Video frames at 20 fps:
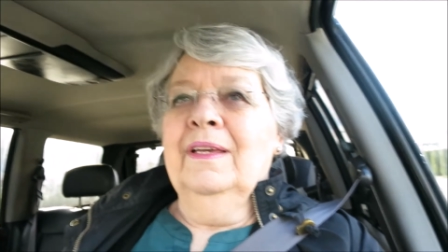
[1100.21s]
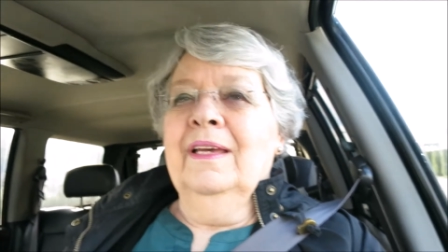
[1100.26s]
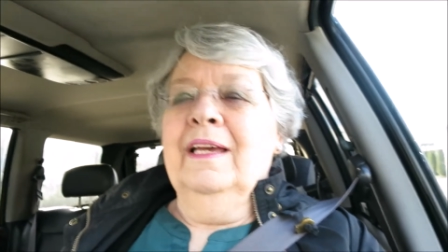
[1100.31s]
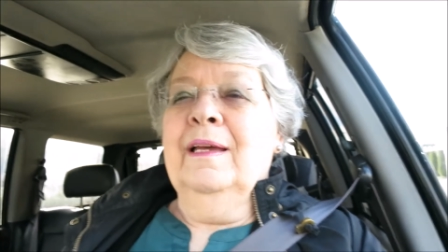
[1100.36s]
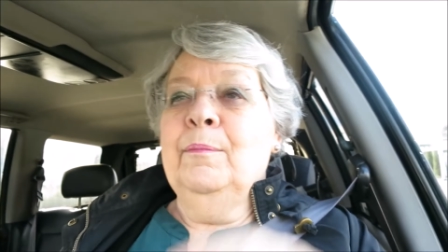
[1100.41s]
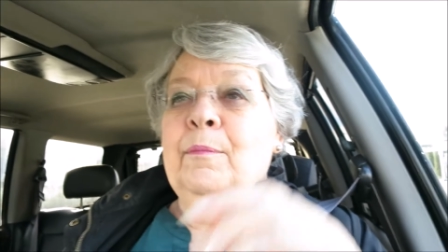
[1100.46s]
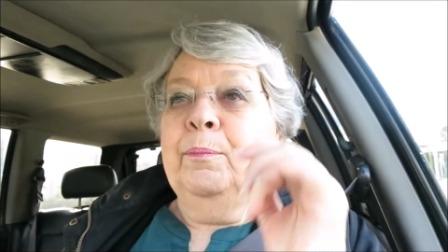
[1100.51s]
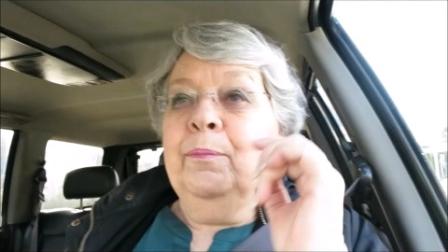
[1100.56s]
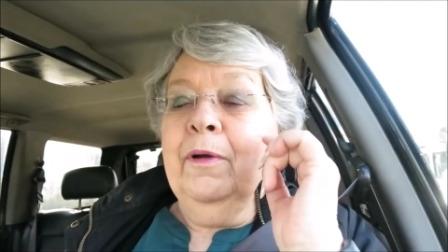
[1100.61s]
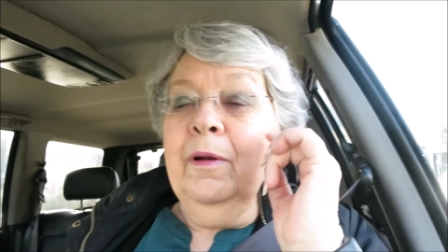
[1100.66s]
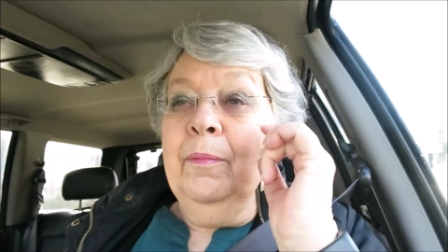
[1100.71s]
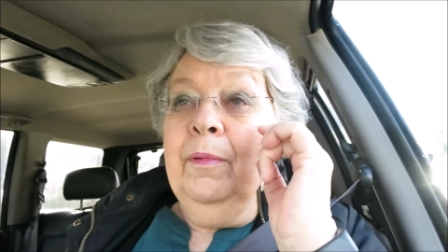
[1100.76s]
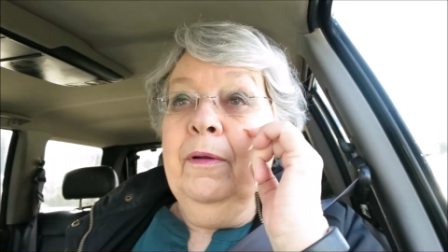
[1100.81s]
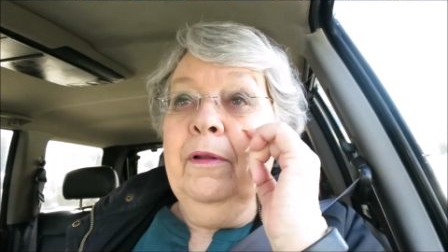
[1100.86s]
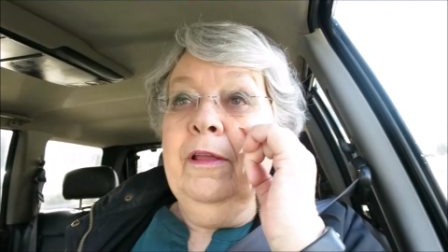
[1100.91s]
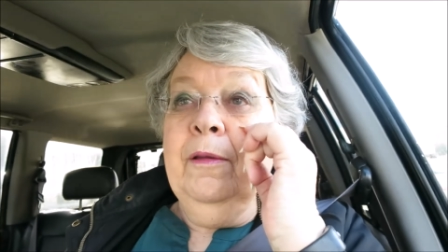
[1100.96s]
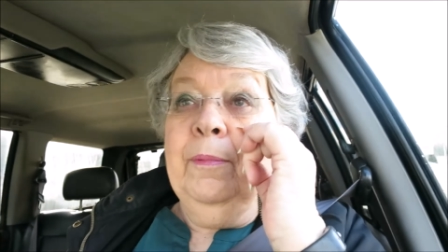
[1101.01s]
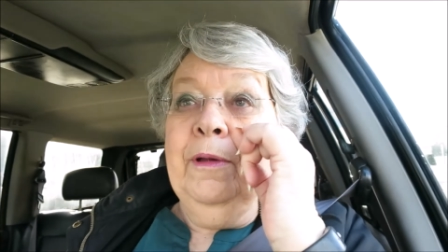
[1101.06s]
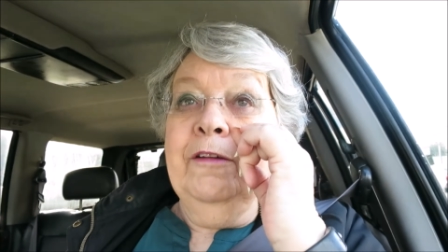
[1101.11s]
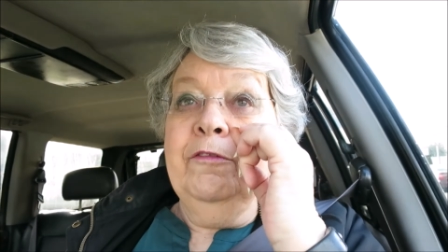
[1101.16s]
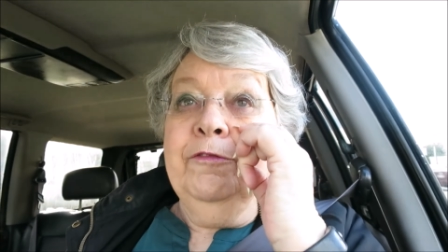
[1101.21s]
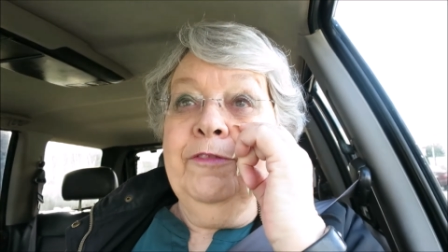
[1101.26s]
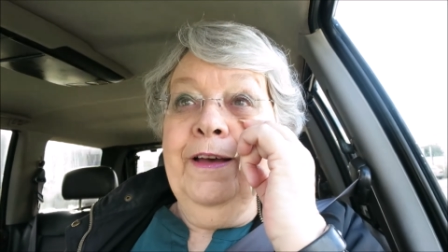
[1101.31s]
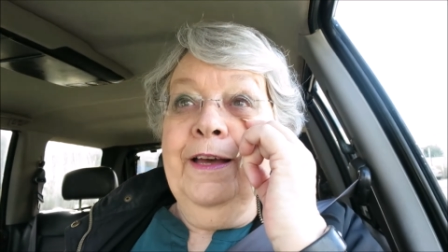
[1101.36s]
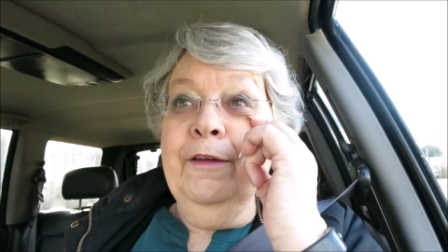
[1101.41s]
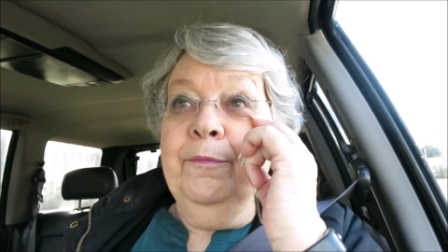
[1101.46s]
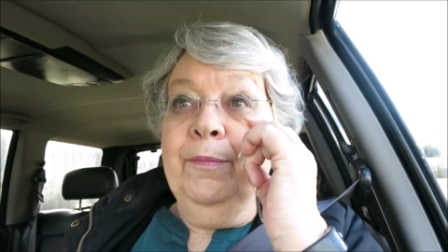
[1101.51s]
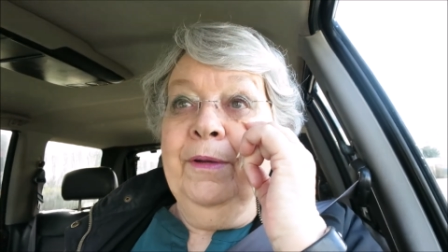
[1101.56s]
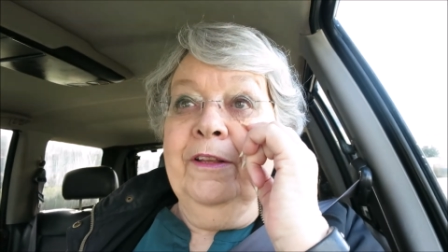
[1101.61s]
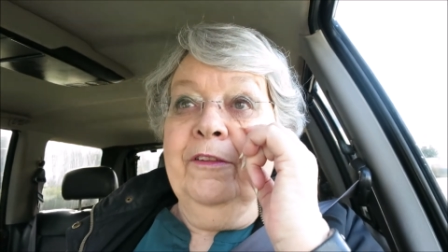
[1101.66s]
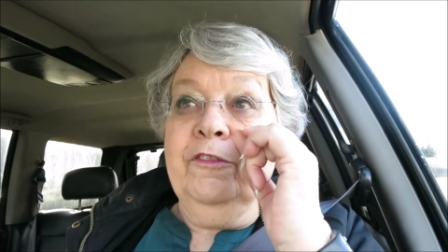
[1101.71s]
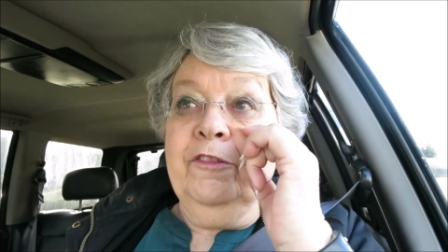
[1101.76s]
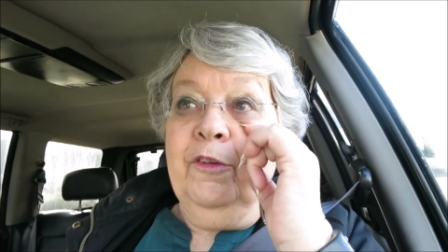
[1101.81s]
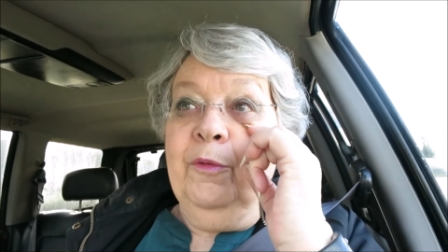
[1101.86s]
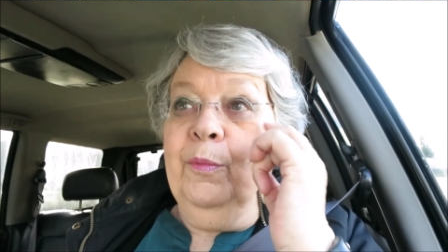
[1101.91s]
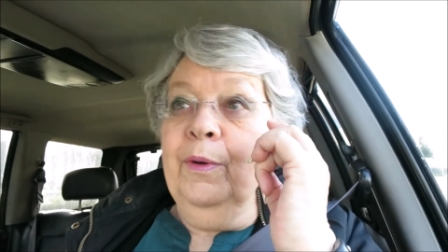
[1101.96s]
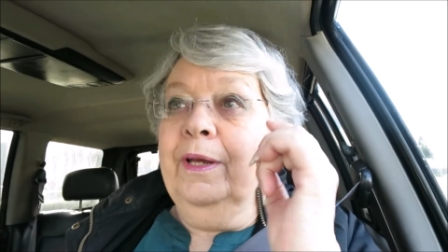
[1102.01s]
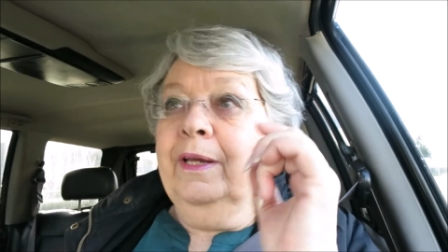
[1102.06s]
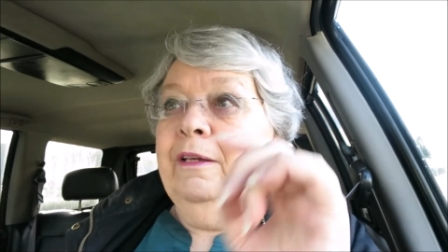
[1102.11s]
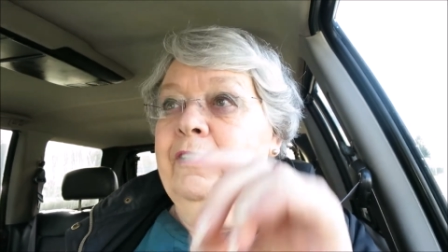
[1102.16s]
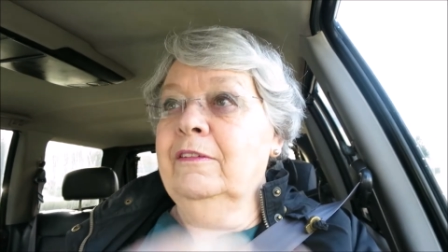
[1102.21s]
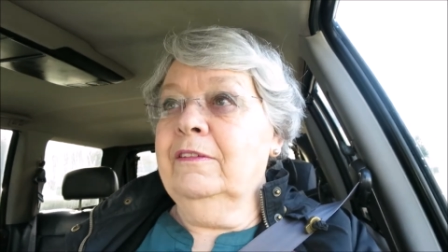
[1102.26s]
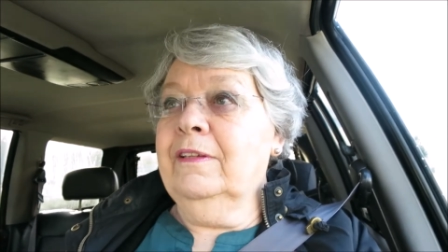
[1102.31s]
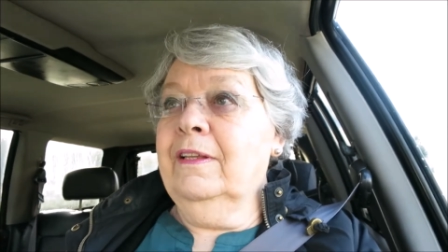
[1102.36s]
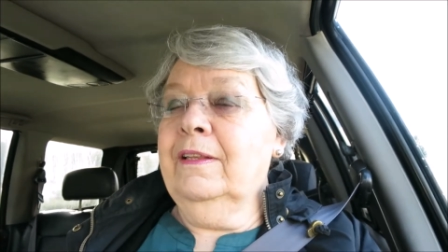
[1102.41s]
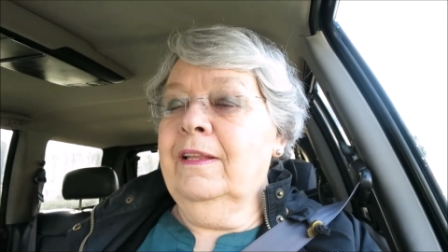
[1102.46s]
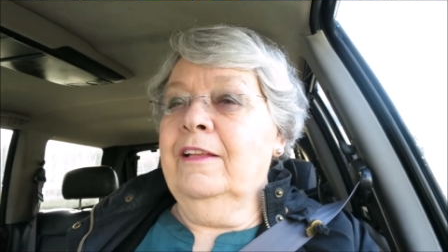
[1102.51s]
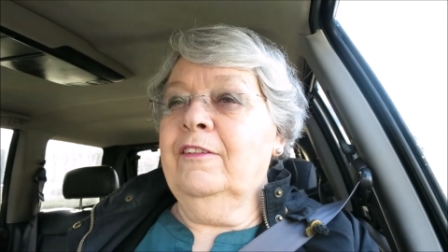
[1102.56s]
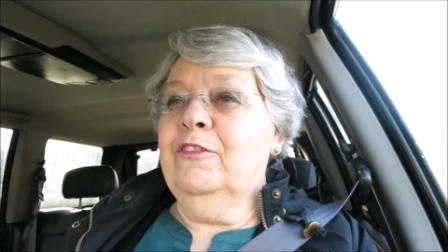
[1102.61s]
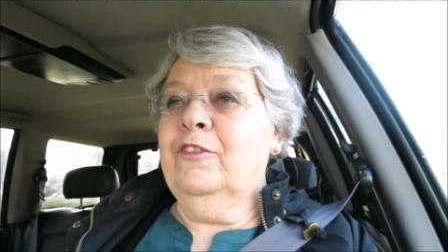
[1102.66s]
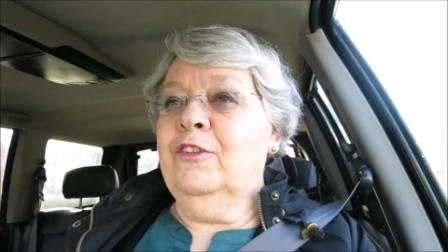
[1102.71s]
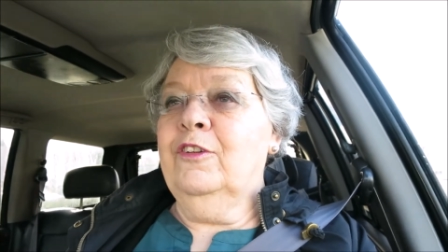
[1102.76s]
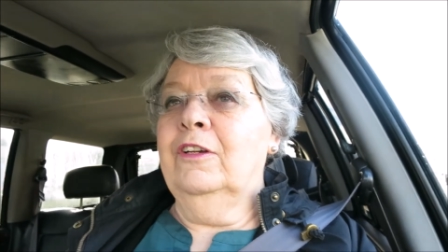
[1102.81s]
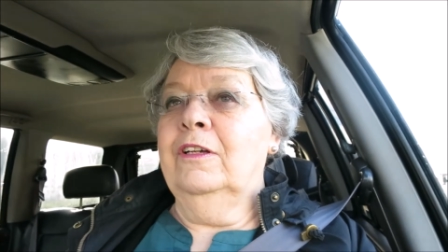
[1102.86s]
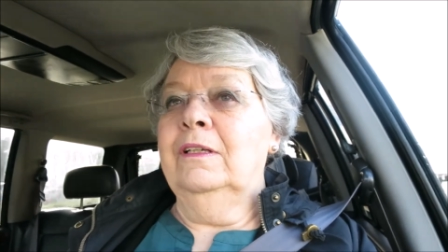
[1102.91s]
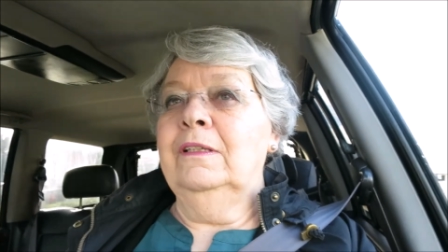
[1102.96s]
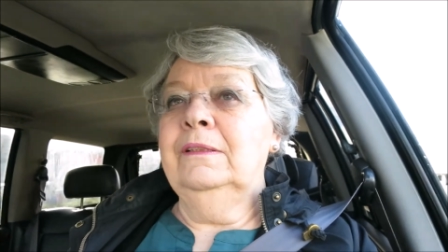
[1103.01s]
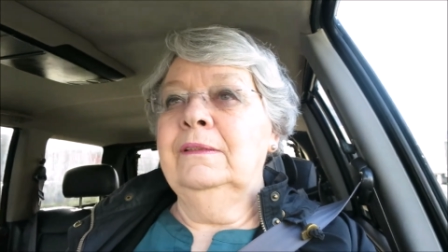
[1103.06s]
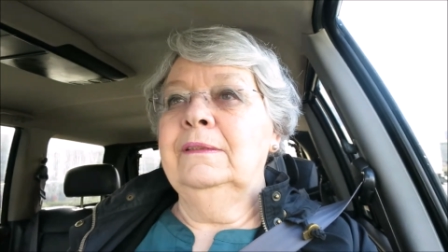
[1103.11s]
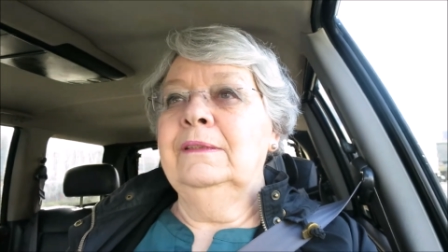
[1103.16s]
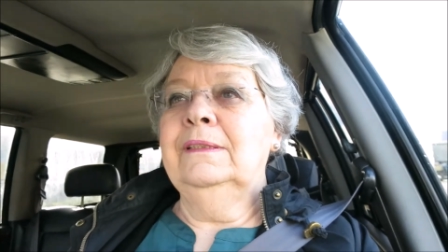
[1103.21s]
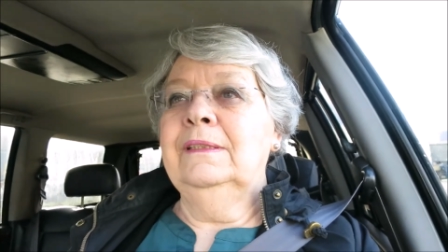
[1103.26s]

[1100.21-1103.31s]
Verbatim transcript: I'm probably about five minutes away, so that's good.